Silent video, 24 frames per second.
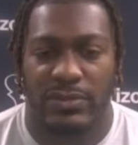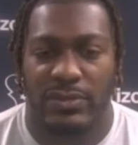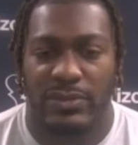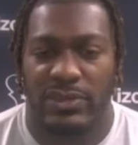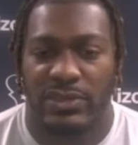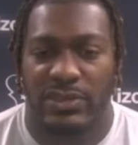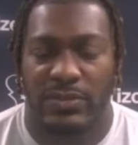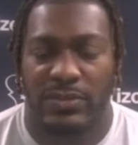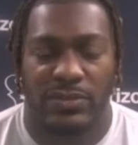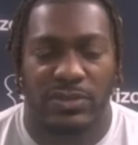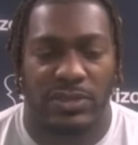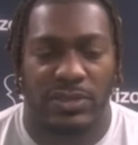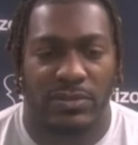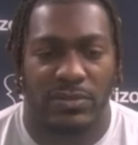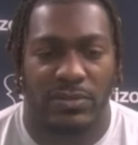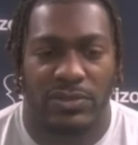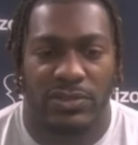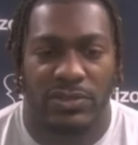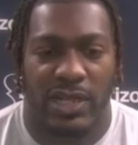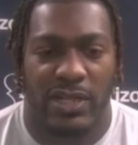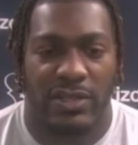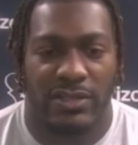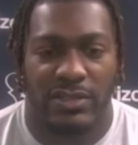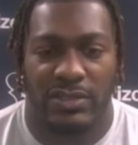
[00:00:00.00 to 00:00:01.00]
some
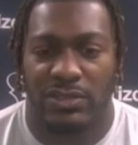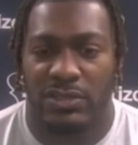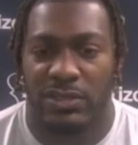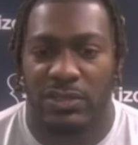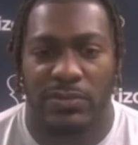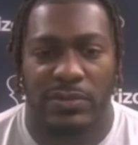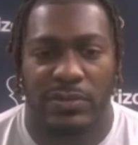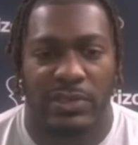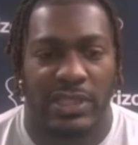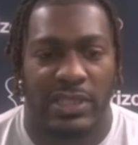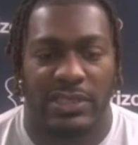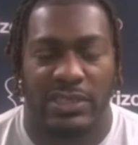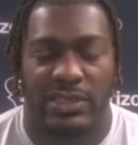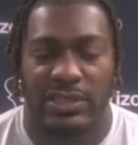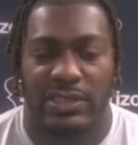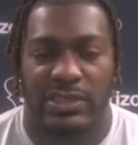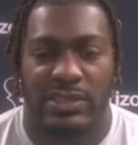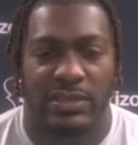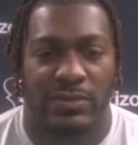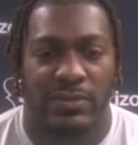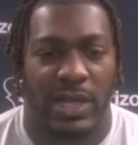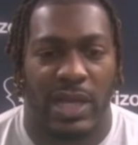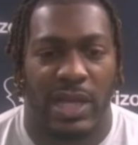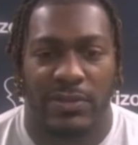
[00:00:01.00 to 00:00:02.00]
trials and
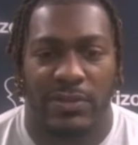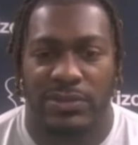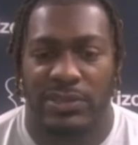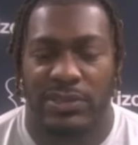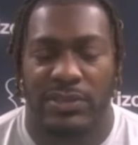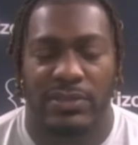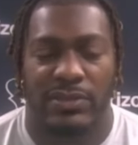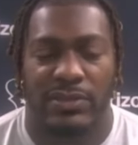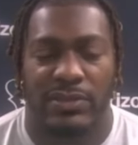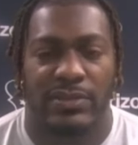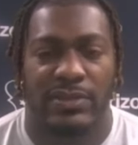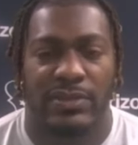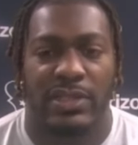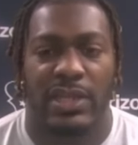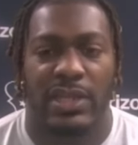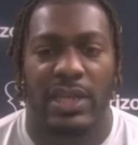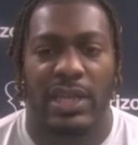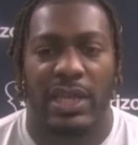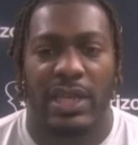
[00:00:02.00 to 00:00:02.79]
tribulations, some obstacles,